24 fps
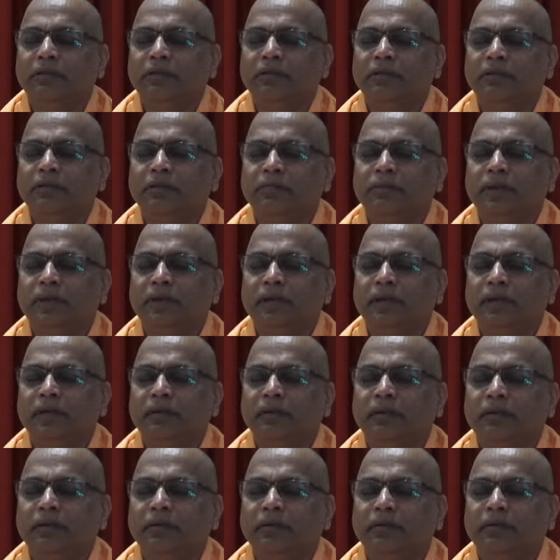
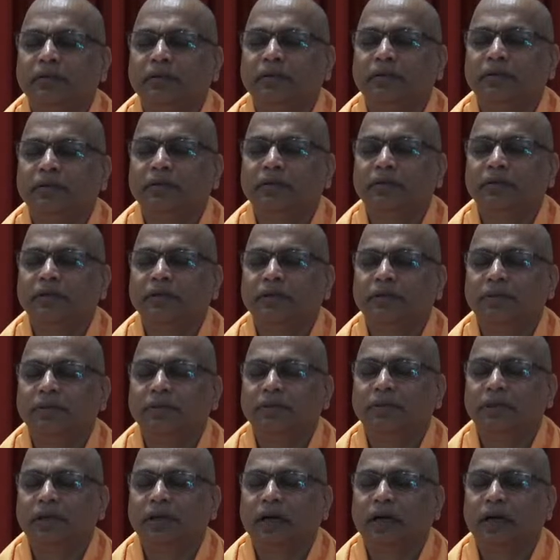dispelling all
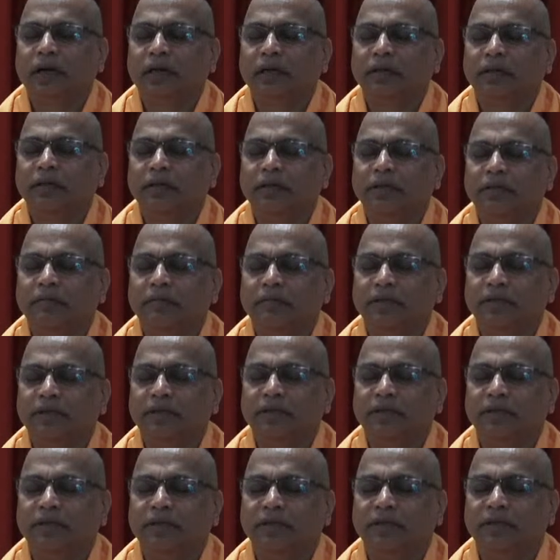darkness of
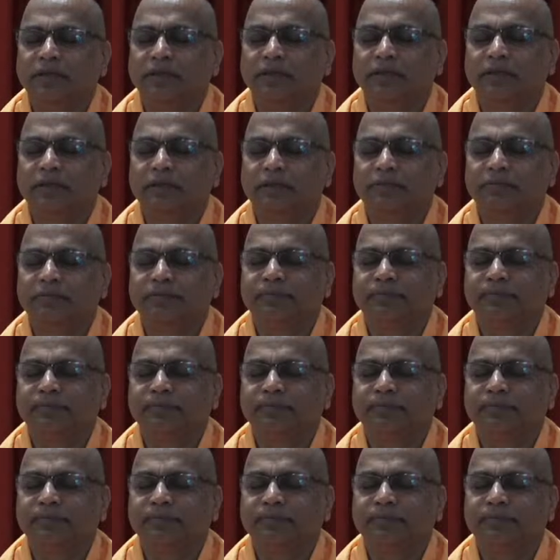ignorance.